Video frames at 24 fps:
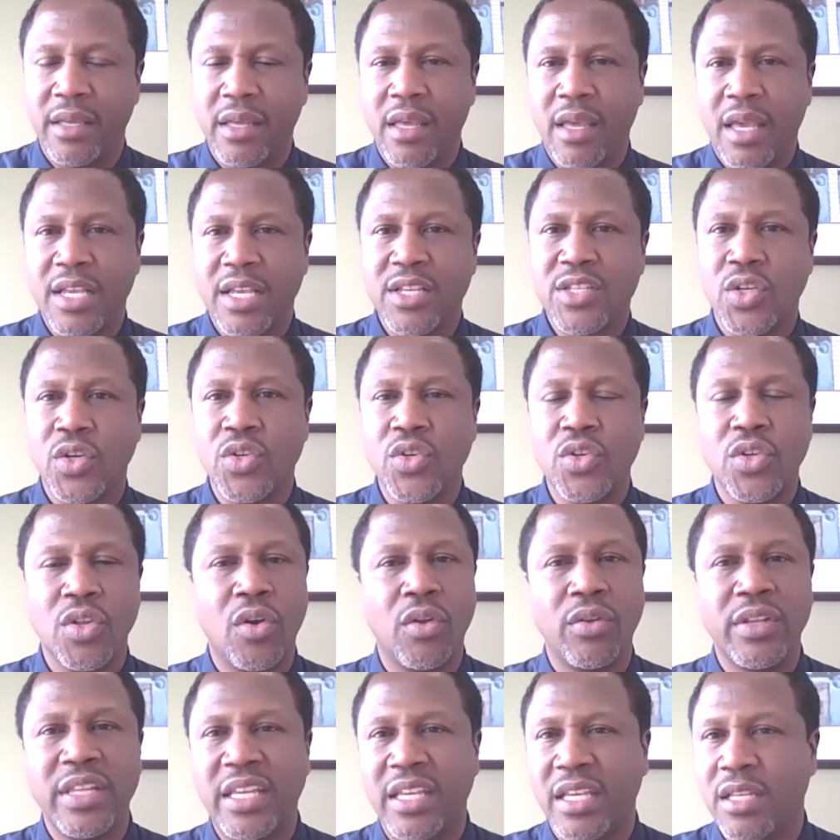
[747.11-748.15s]
And so you
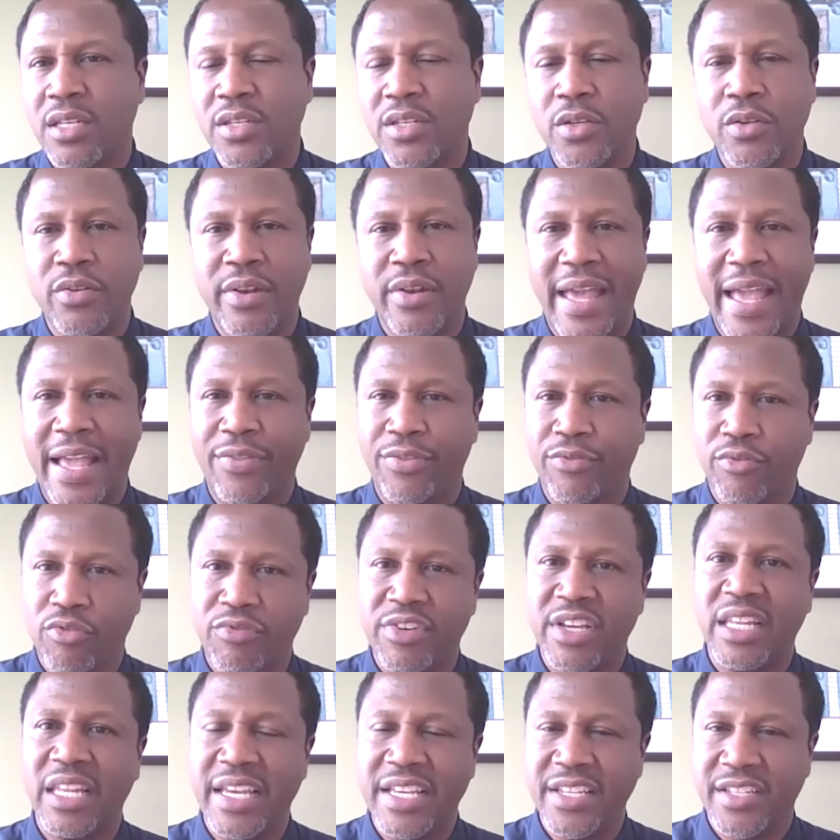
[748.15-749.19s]
only can do that through
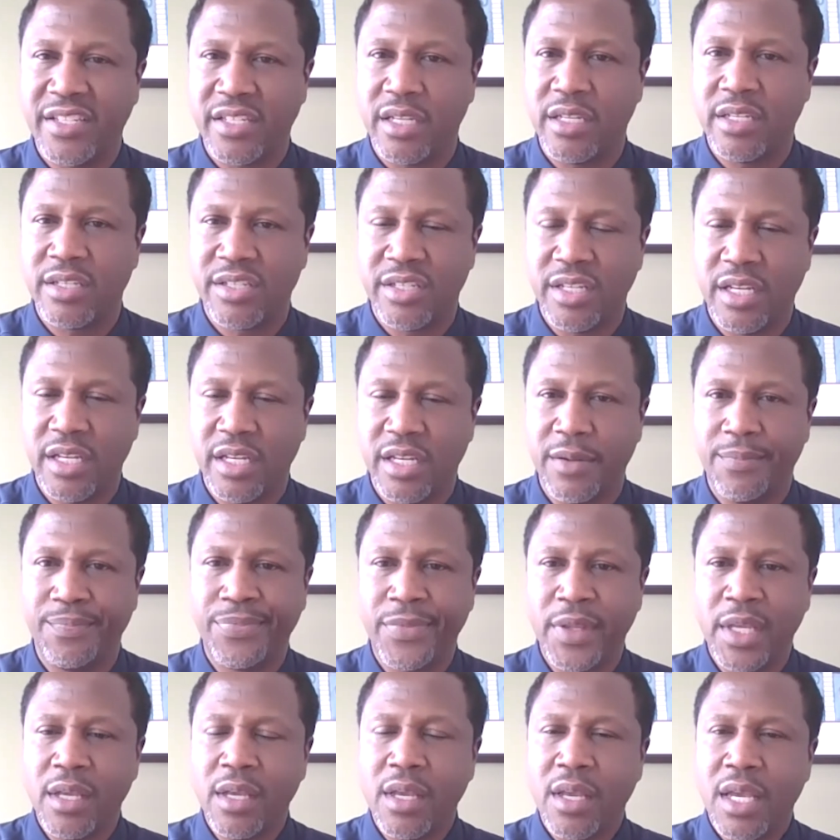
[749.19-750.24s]
relationship.
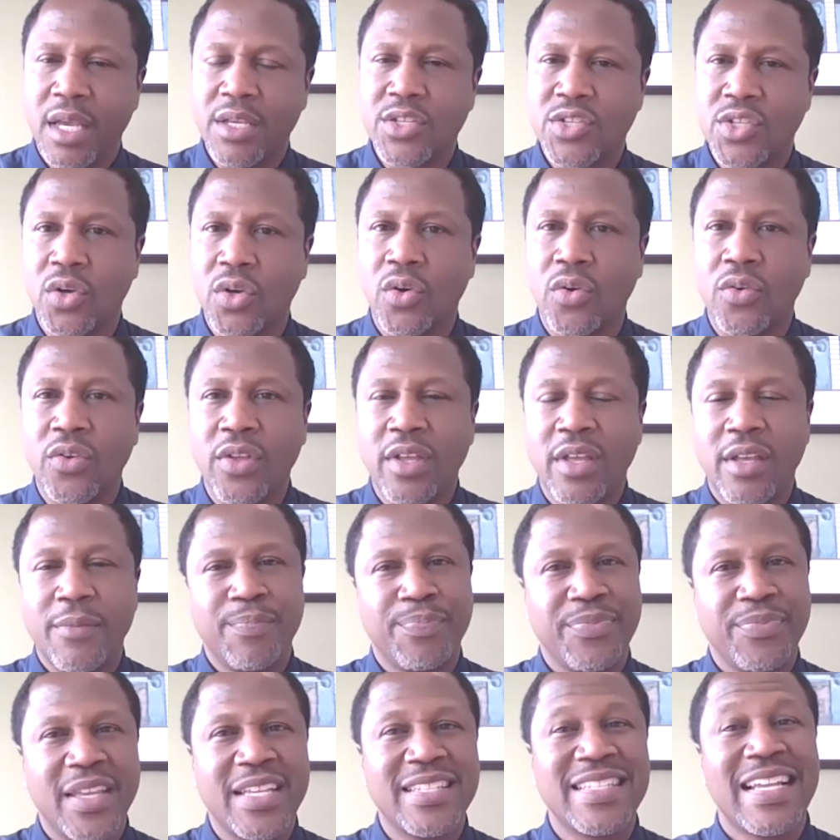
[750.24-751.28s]
And so
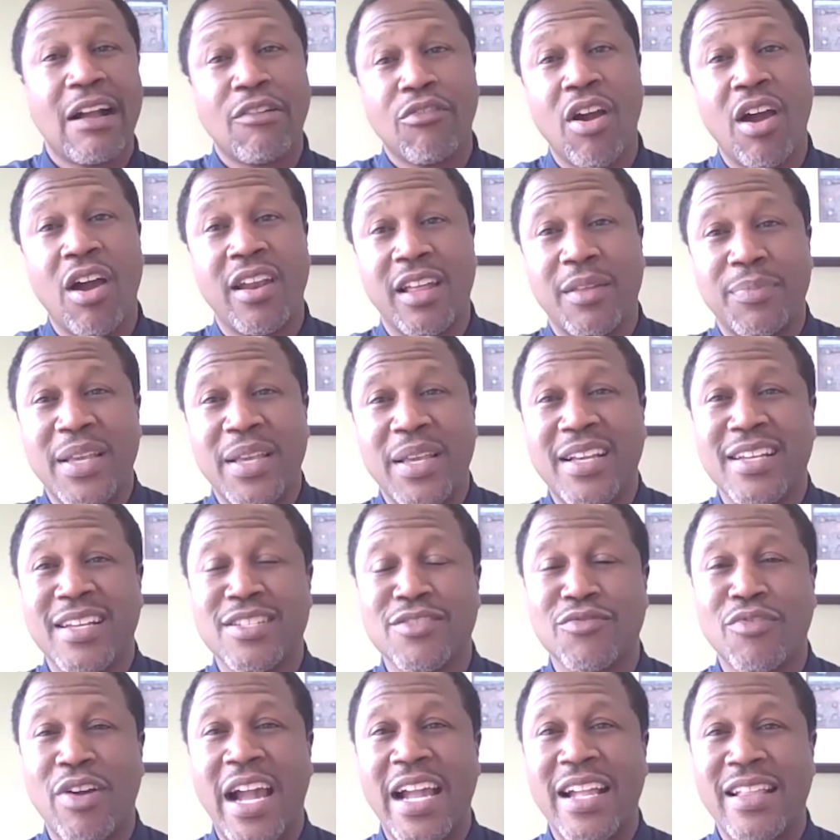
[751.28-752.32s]
it's ironic because
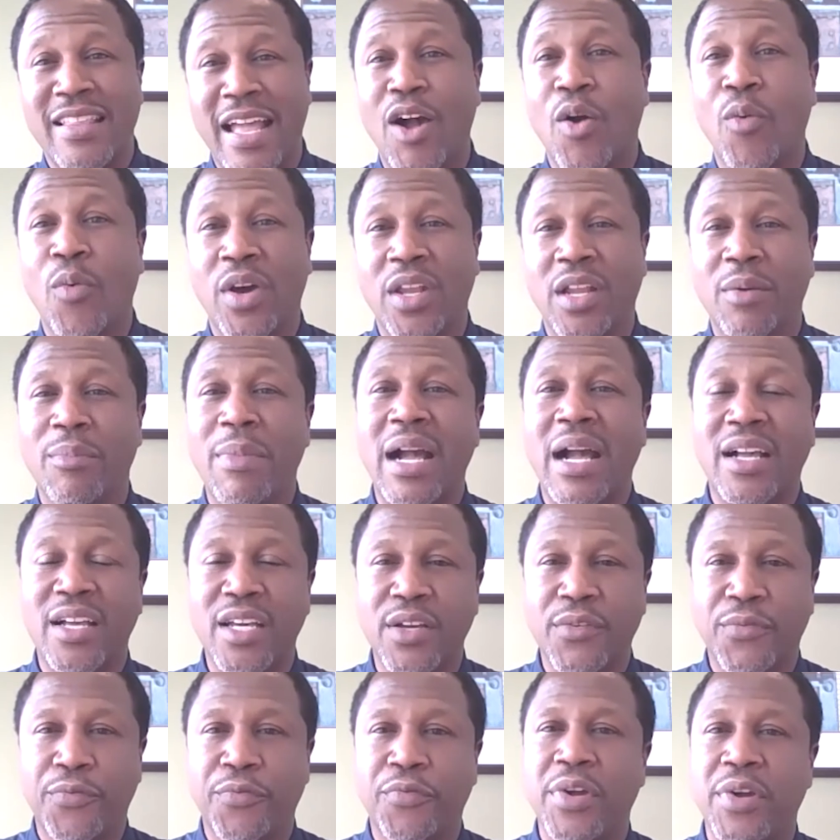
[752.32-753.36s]
right now, one of my good
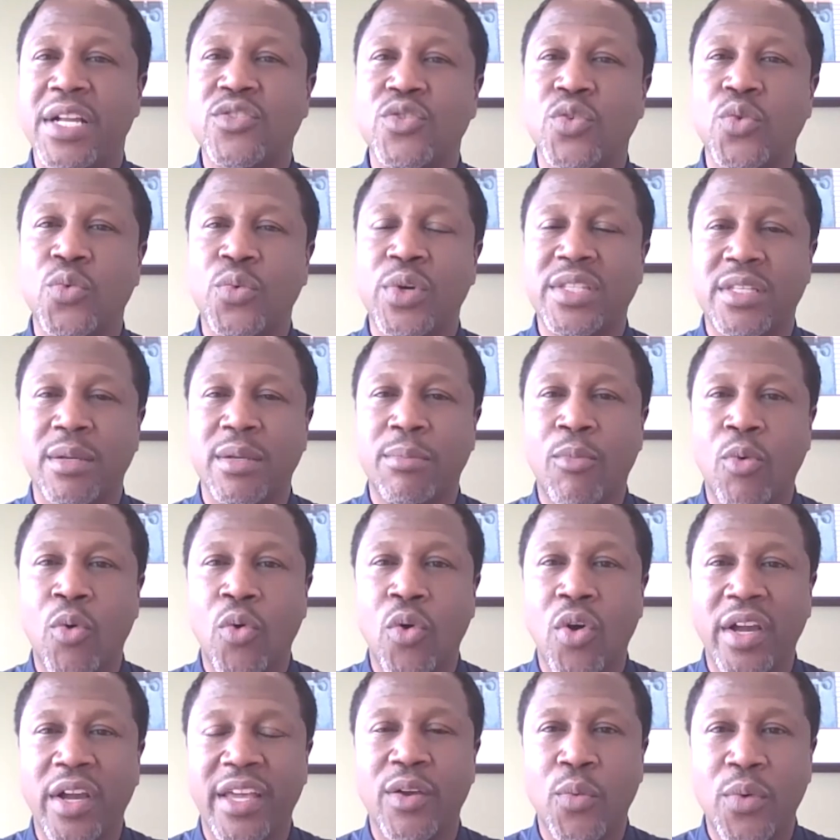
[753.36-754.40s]
friends who went to
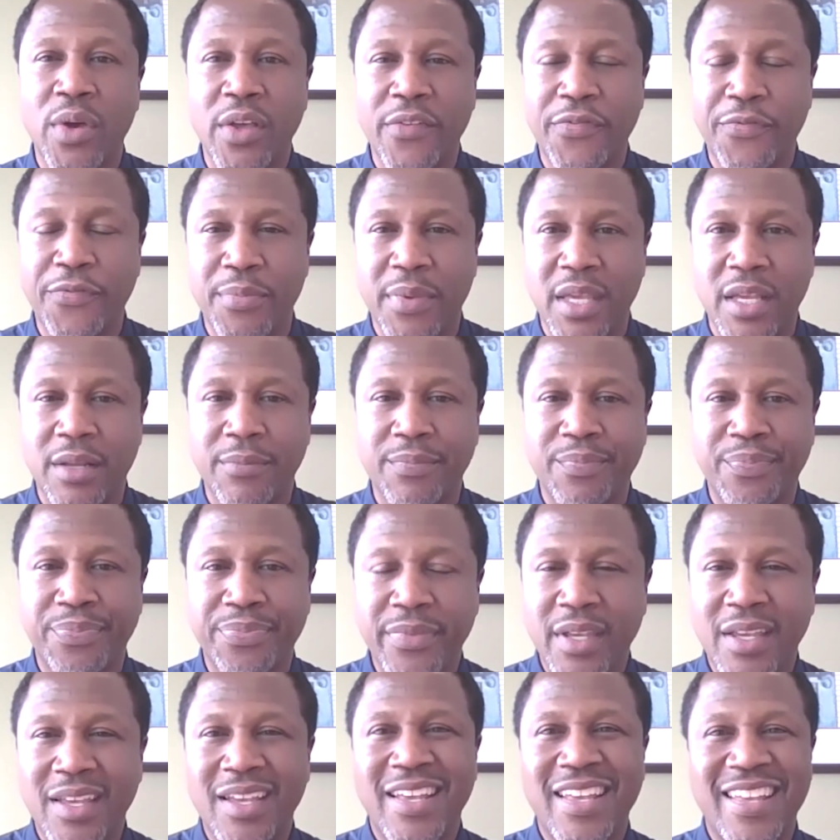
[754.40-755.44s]
Morgan with me,
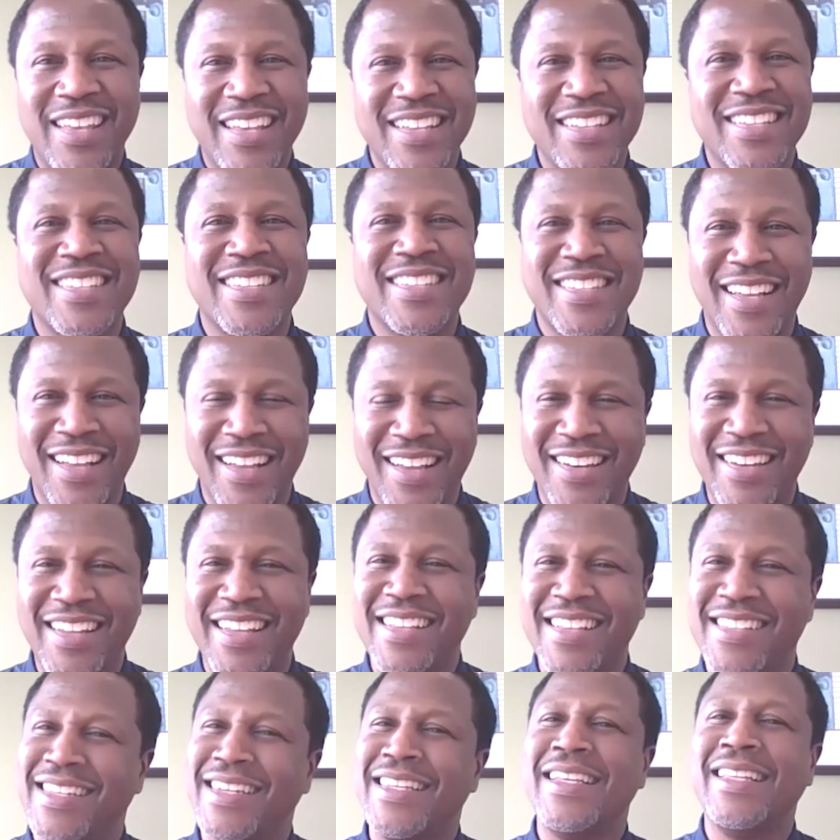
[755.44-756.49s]
his son
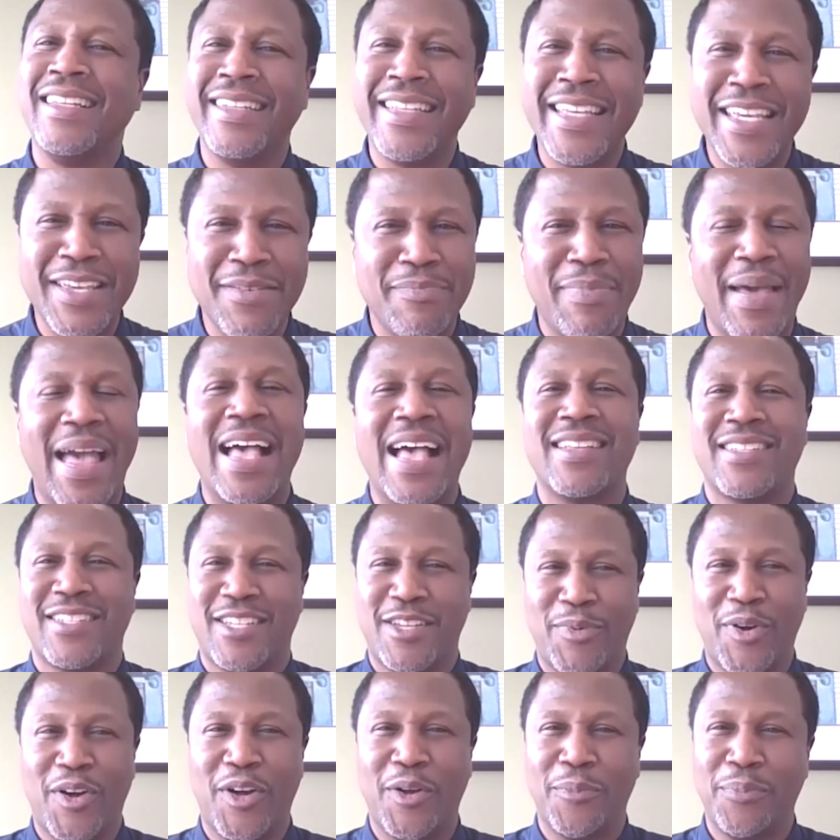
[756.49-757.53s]
is an elite
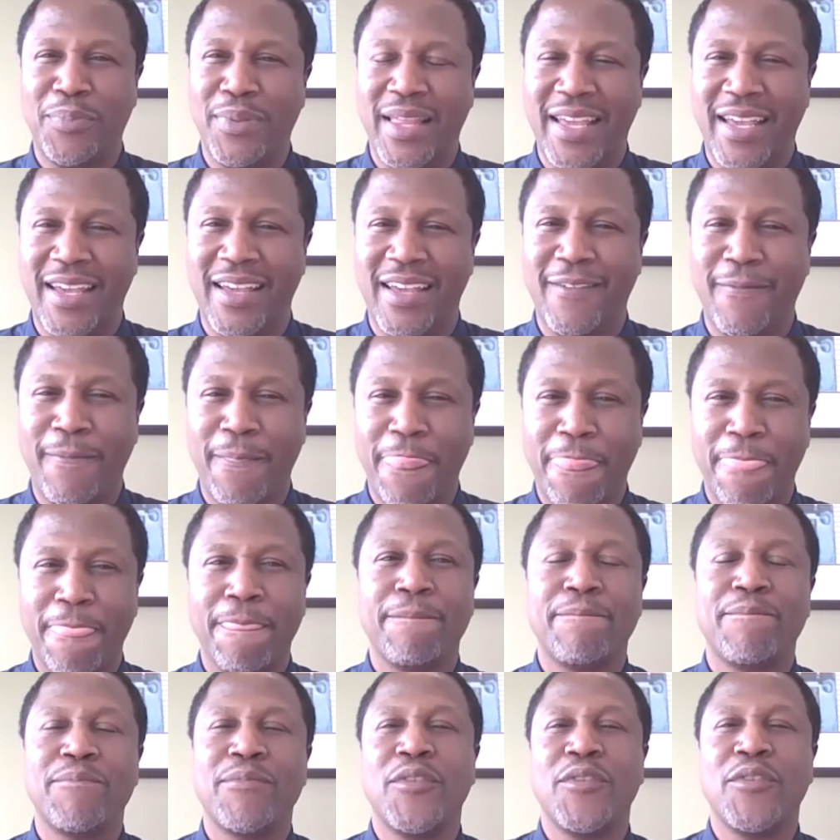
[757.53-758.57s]
basketball player
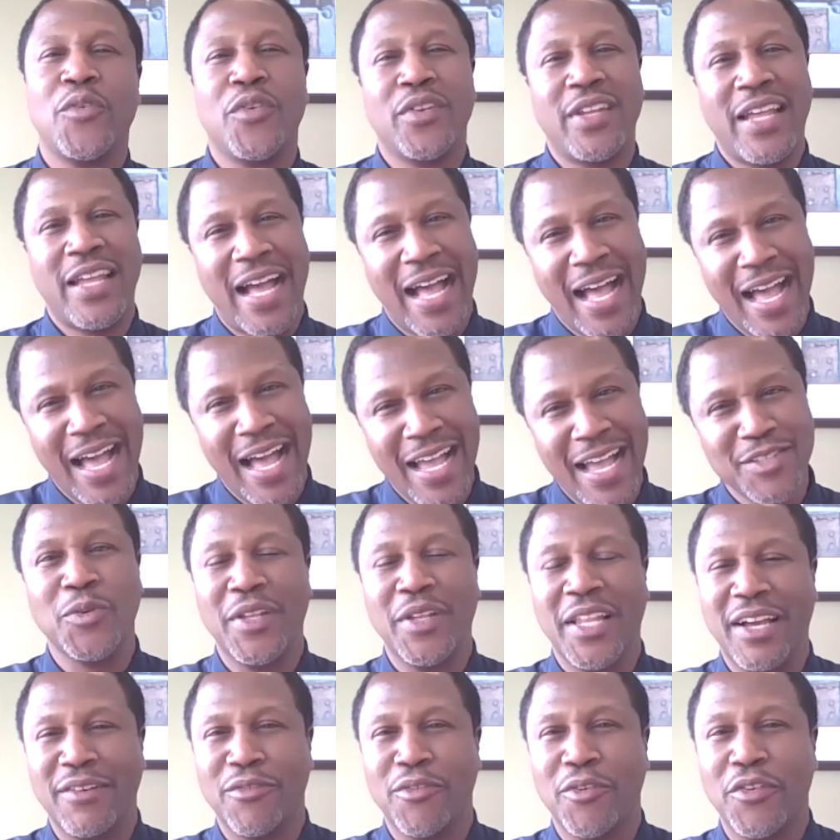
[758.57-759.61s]
on the high school
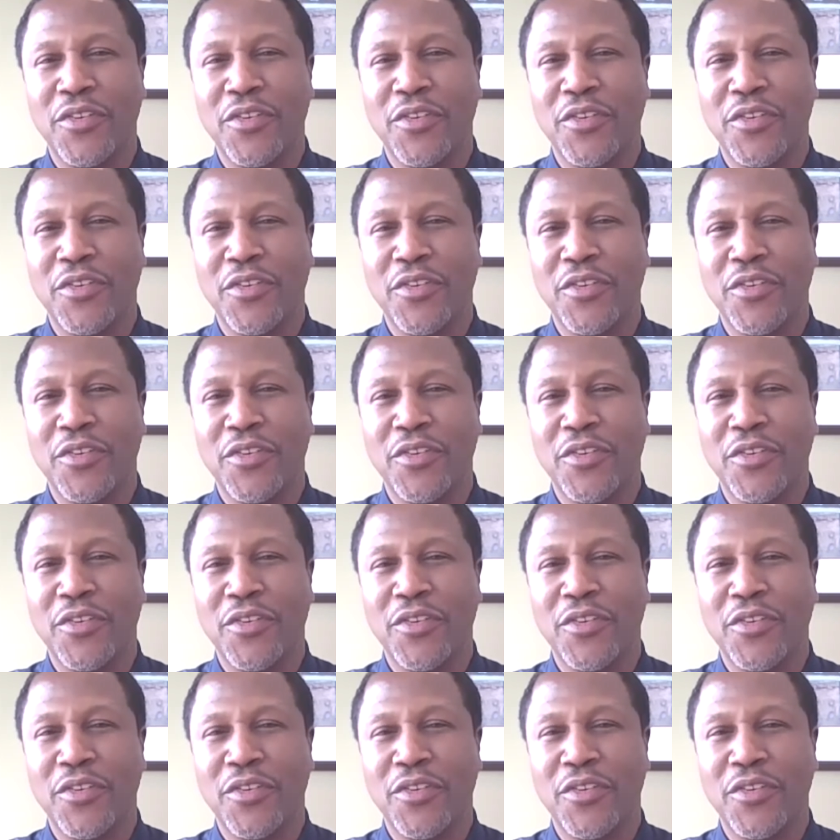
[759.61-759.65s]
level.